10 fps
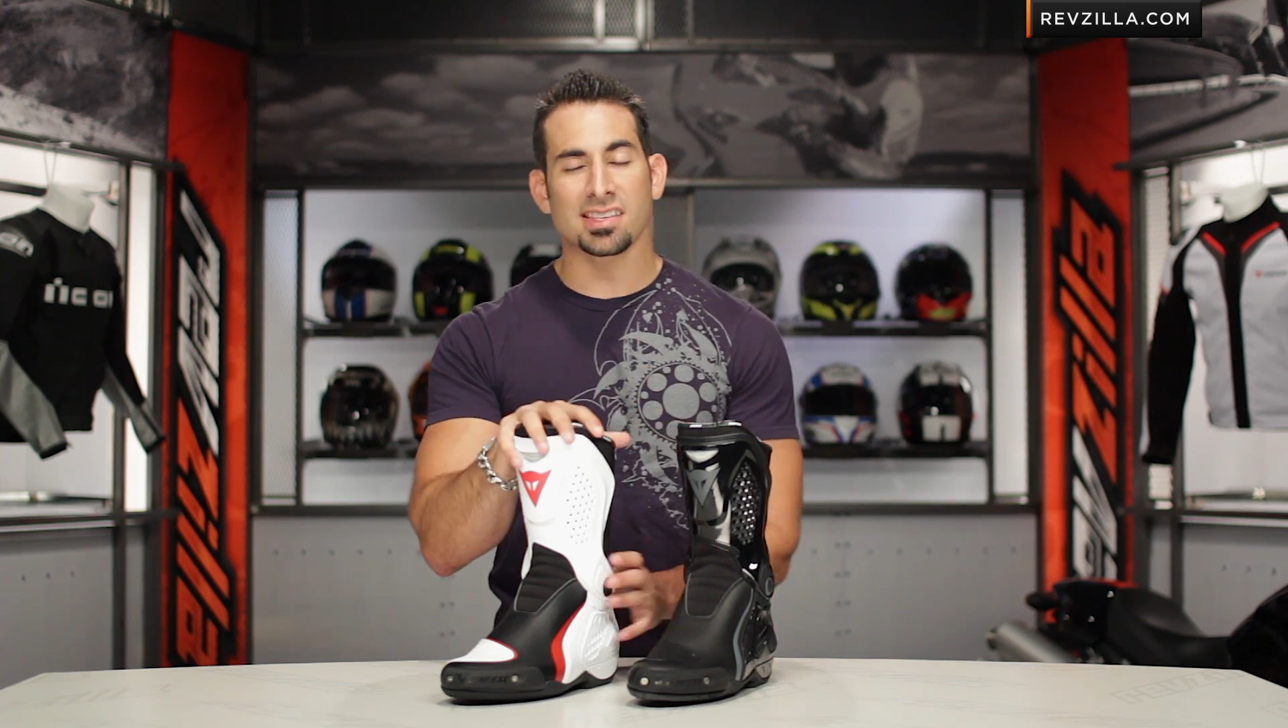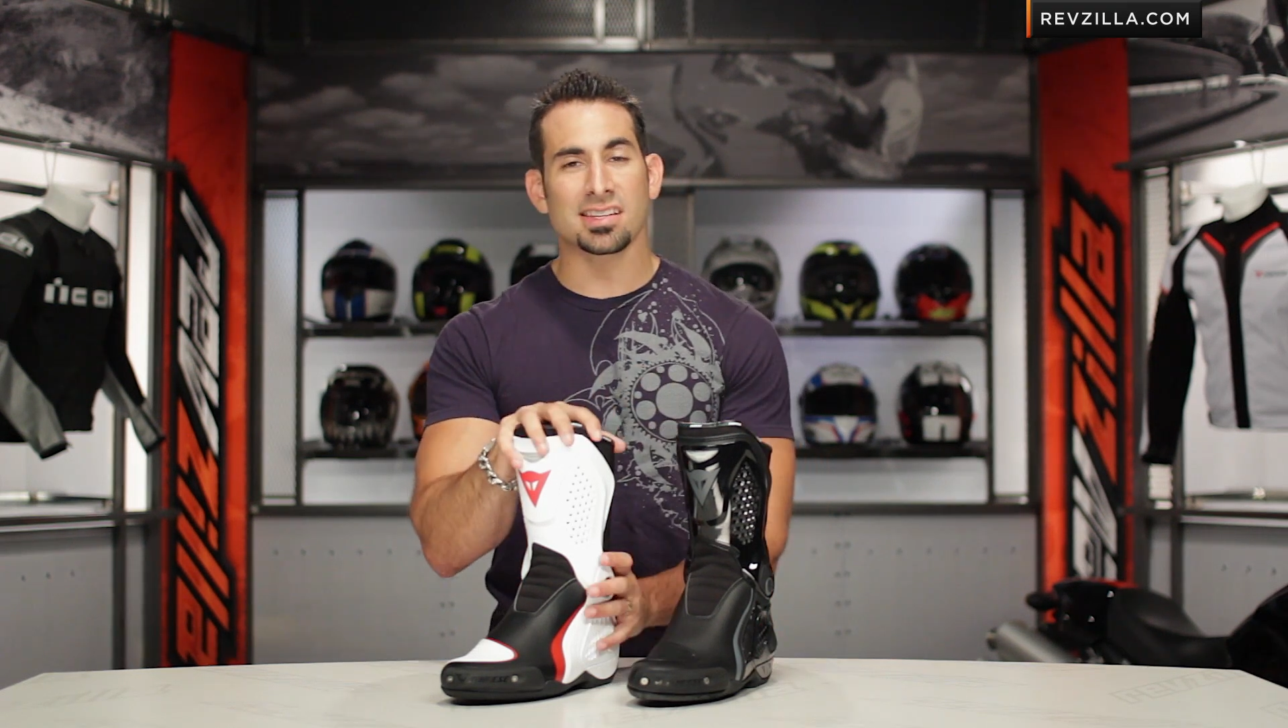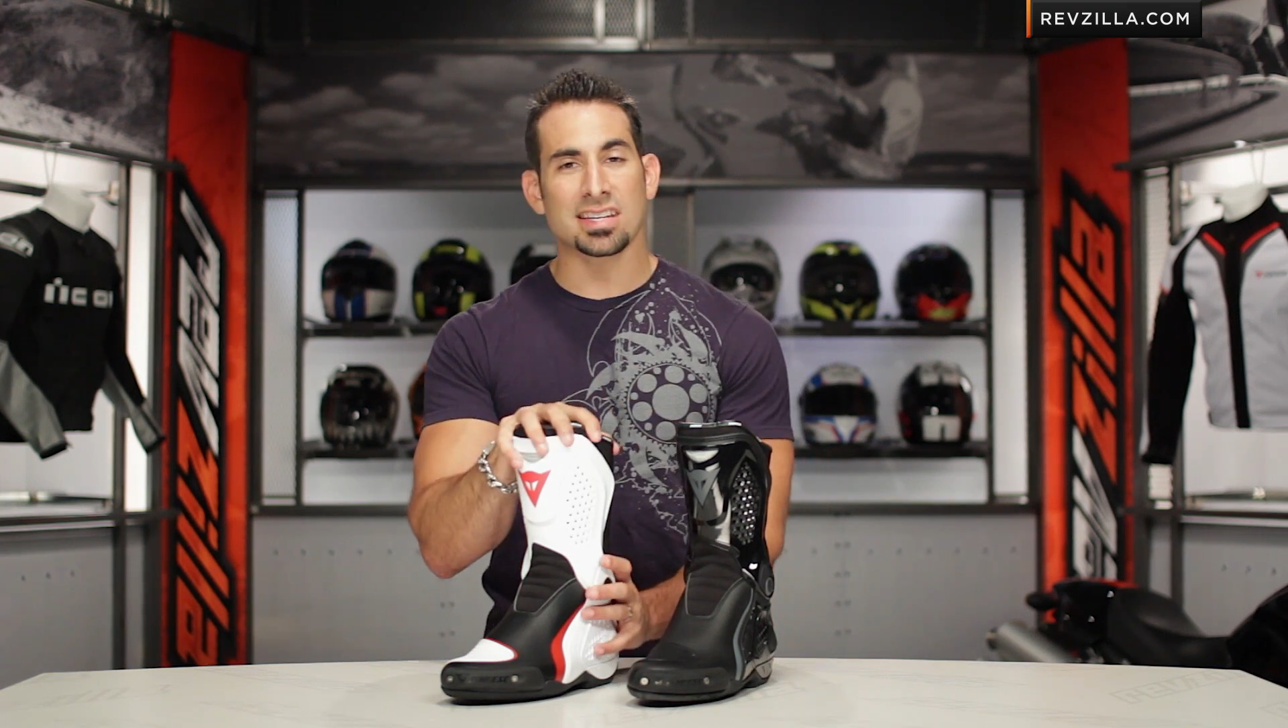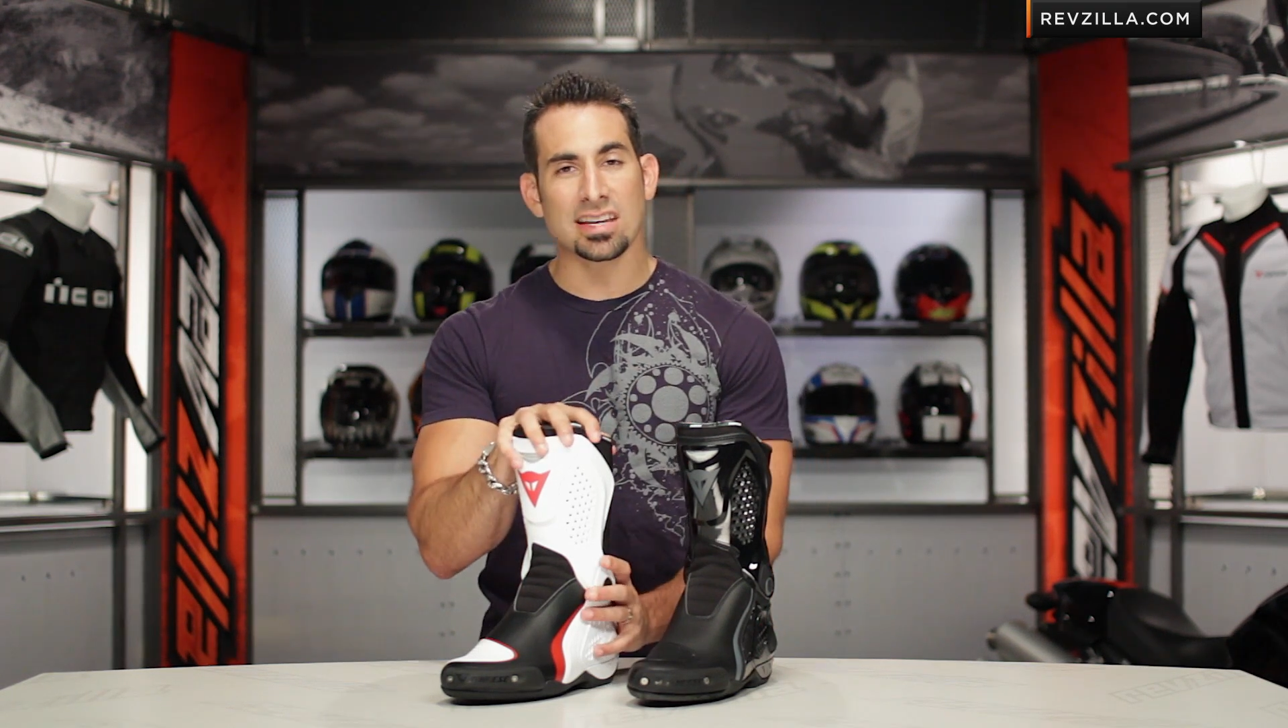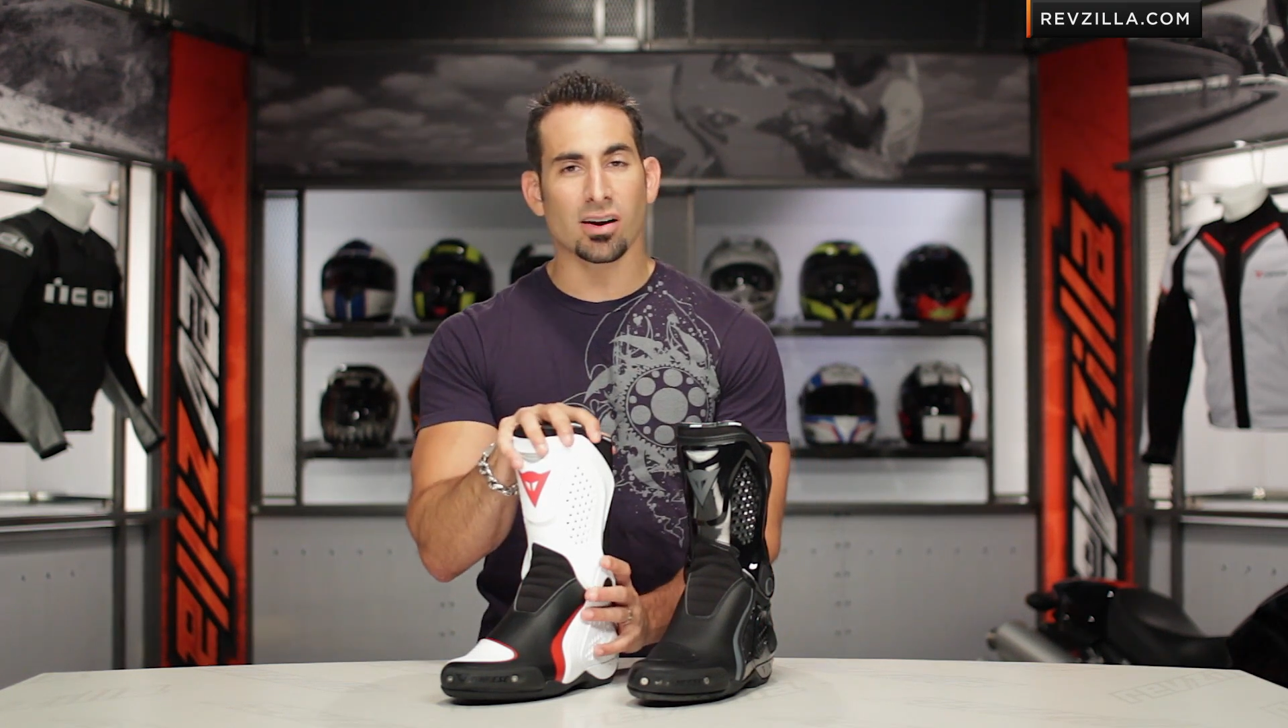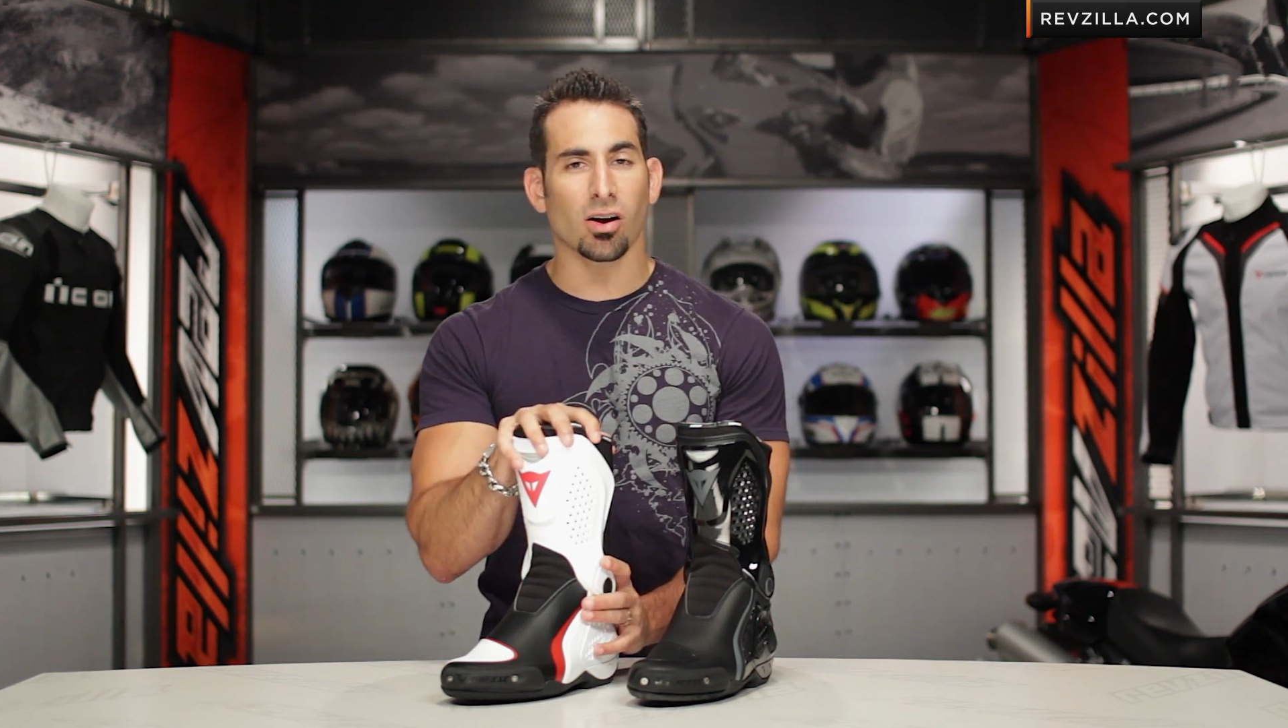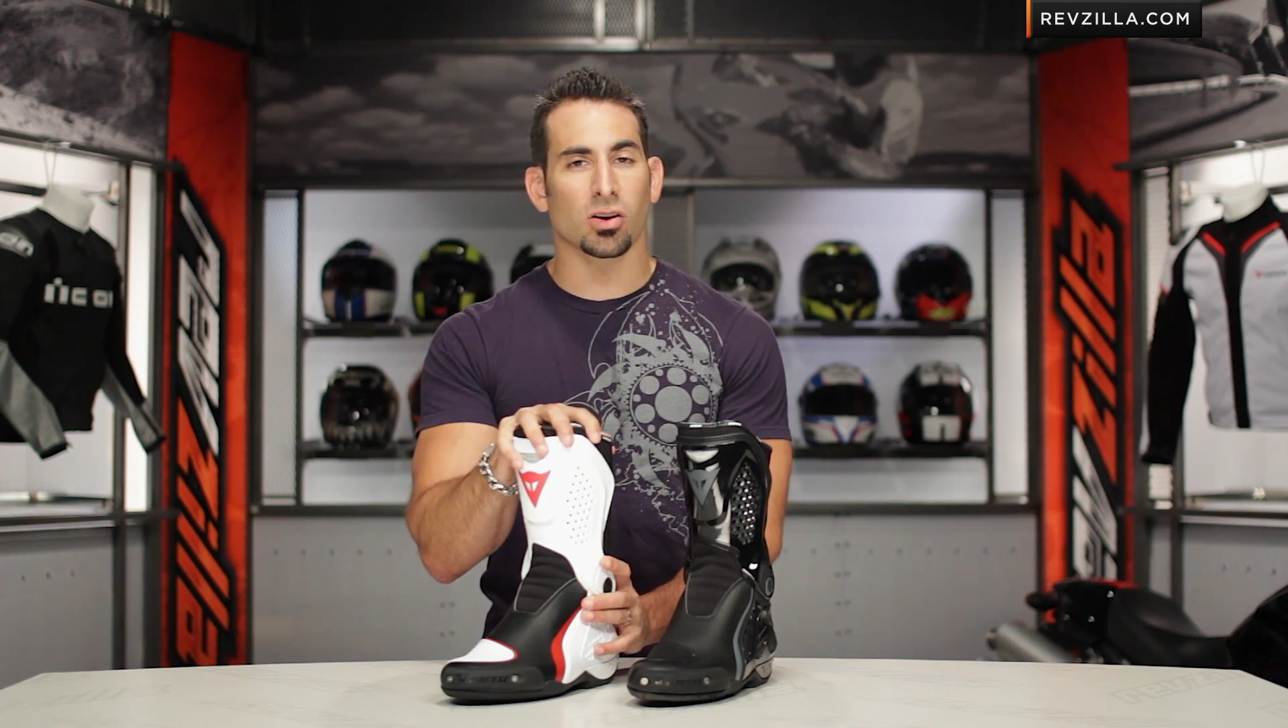the TR